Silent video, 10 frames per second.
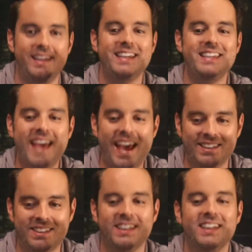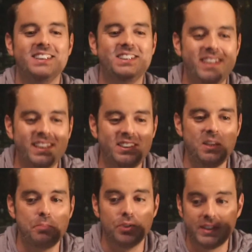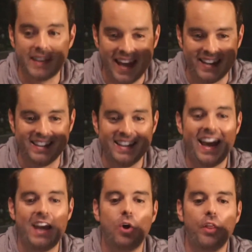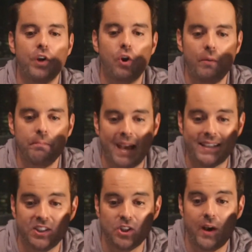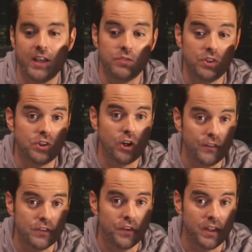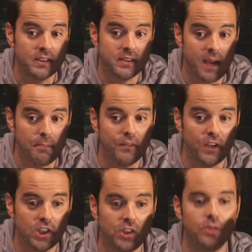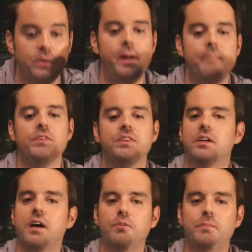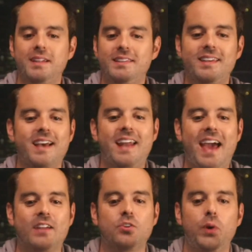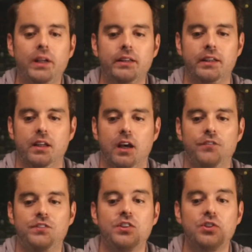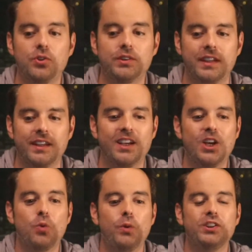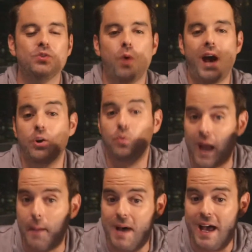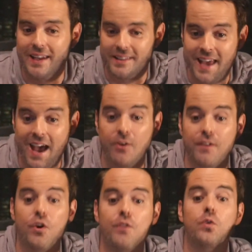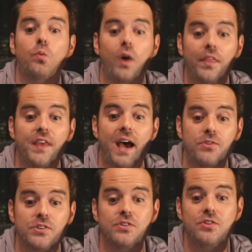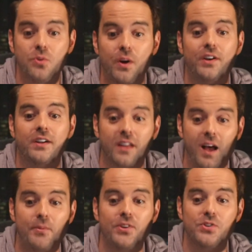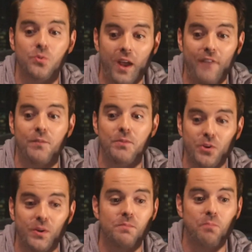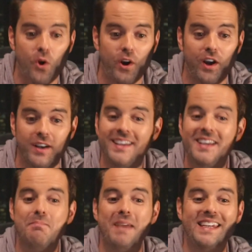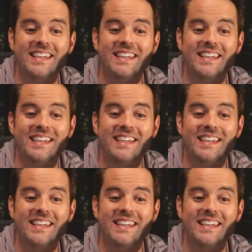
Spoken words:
Yes, 60%. And although Mexico has reserves for this type of issue, the government did not act quickly enough to use it, which is why grandma in a town of over 1,200 kilometers away from the U.S. border may